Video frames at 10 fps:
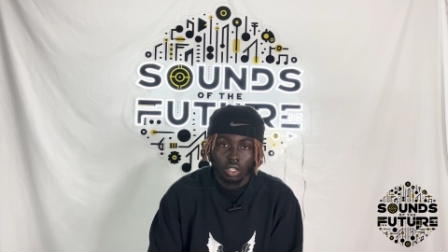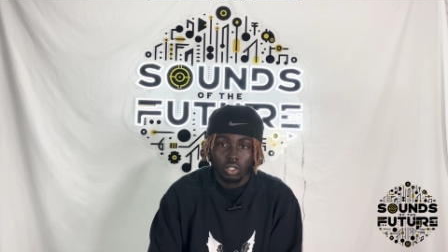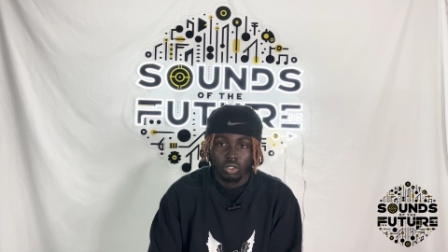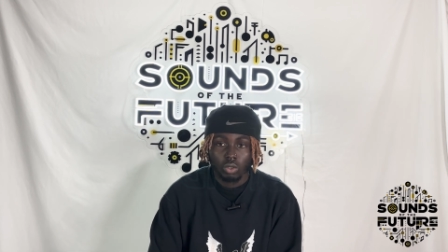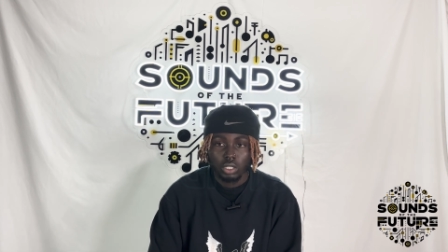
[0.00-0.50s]

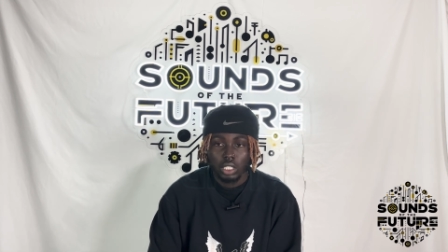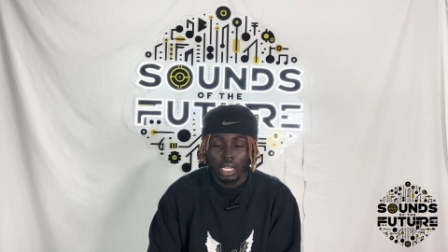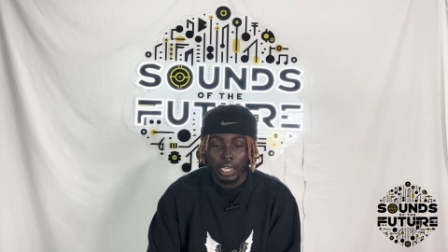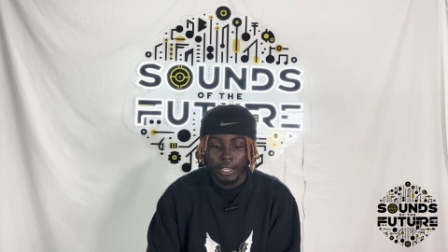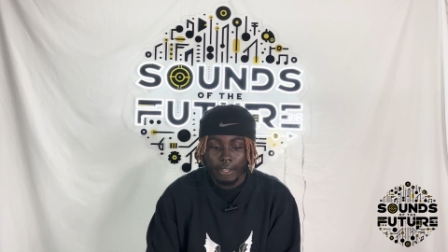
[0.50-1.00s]
so it's
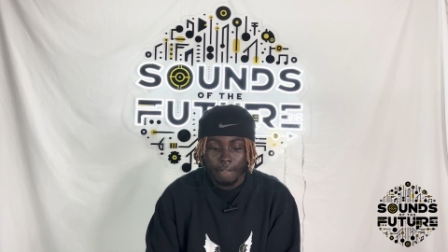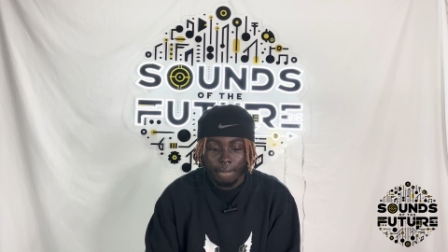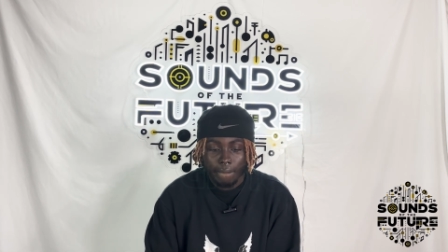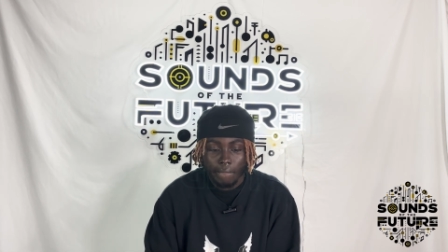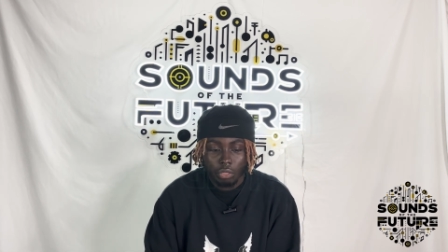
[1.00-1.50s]
like
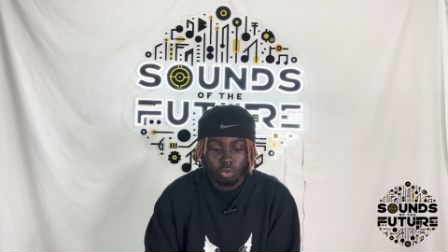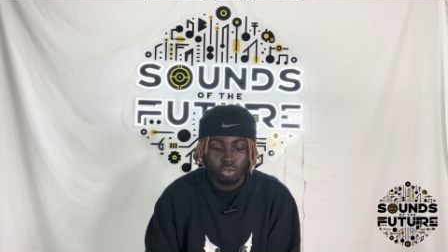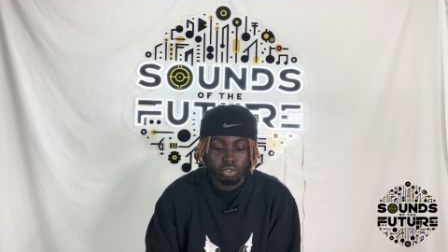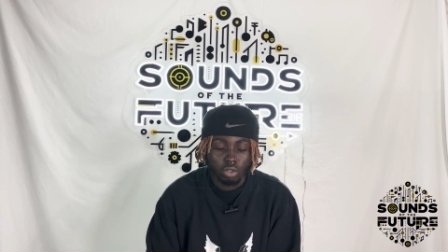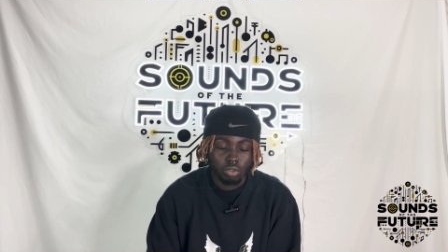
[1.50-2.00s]
through
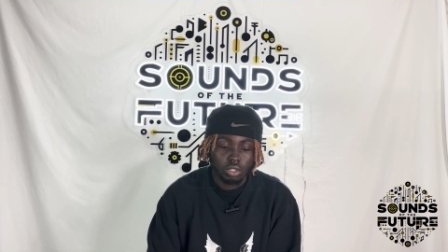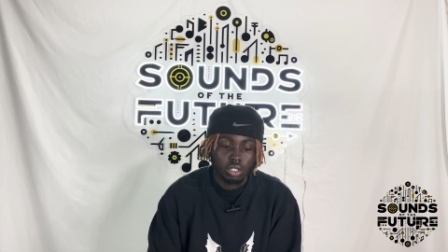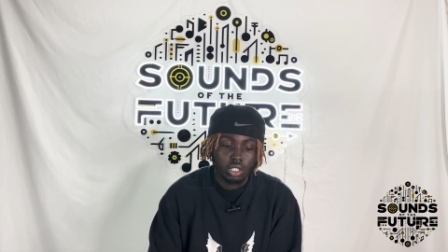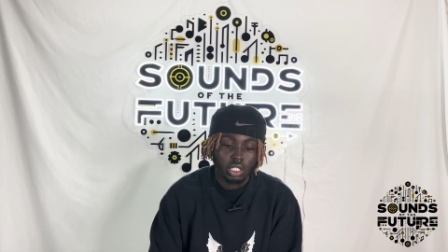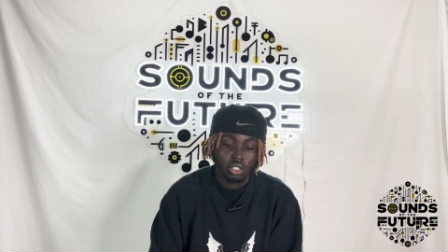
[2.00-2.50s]
shows
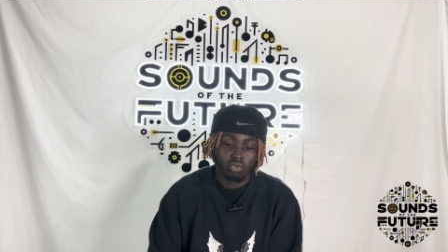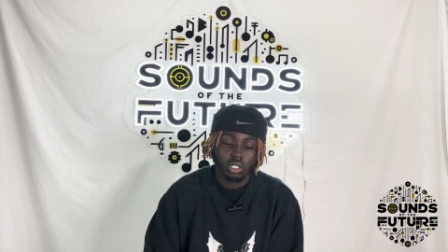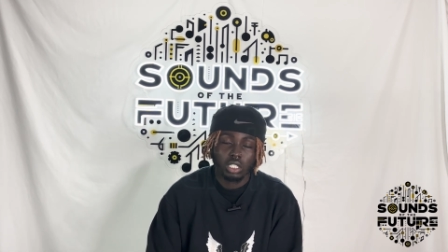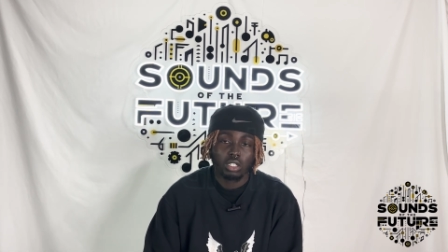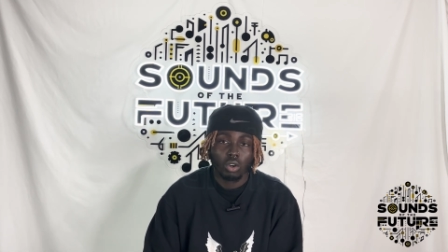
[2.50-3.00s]
and shit it's
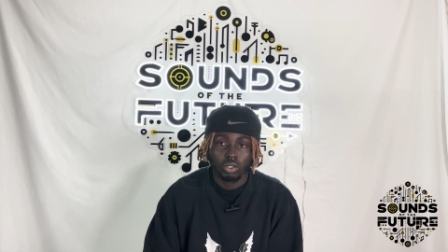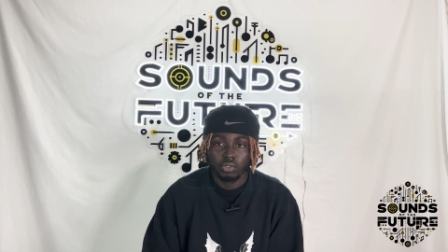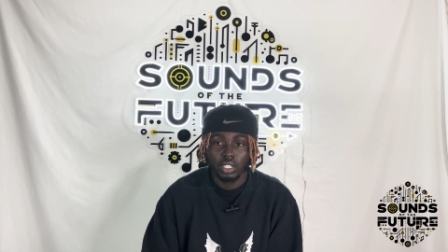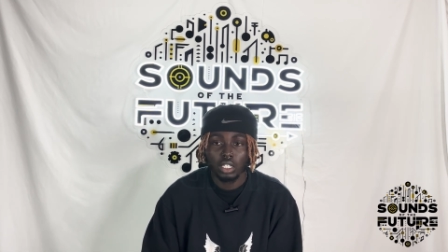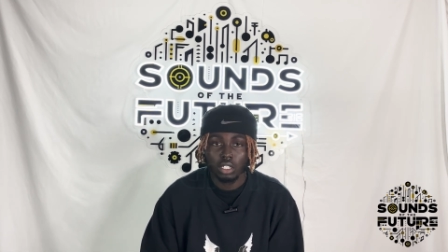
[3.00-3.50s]
really
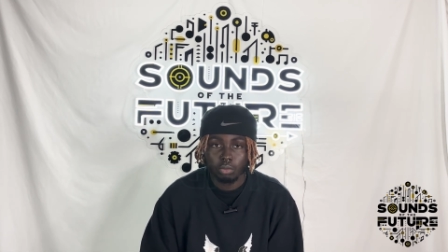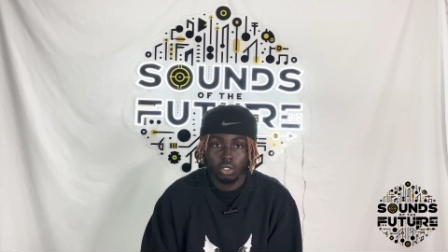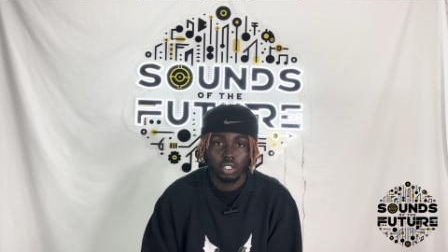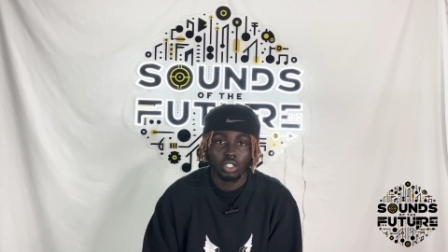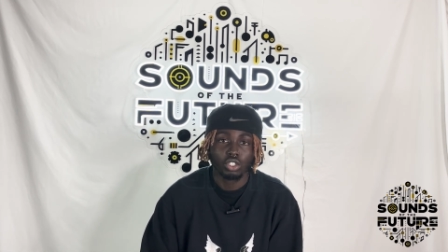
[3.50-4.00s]
cultivating the
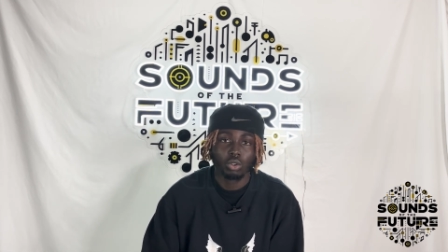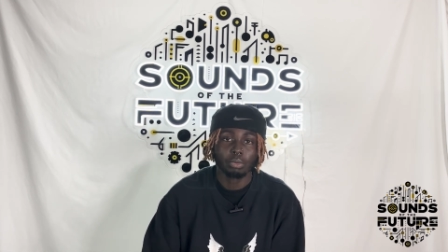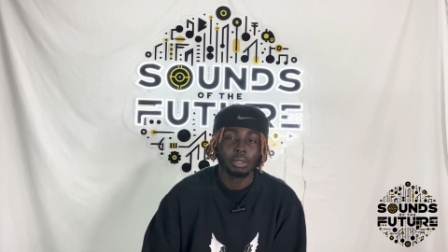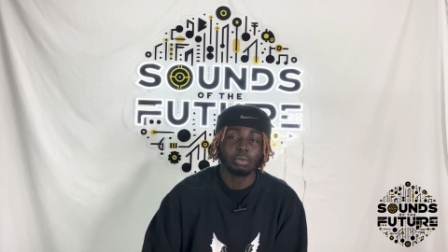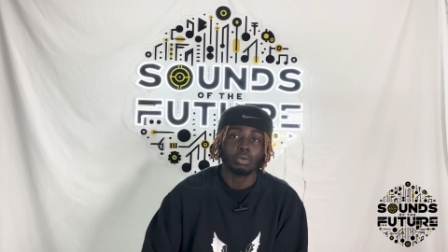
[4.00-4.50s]
community it's showing
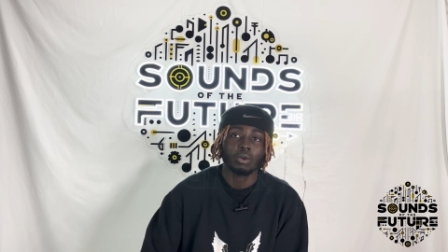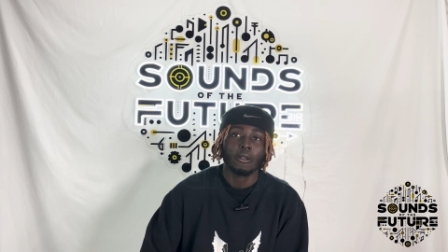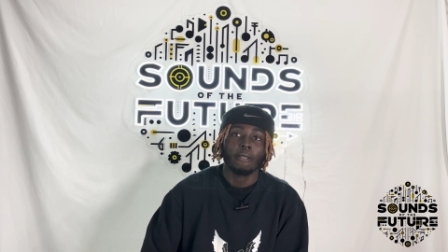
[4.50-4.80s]
people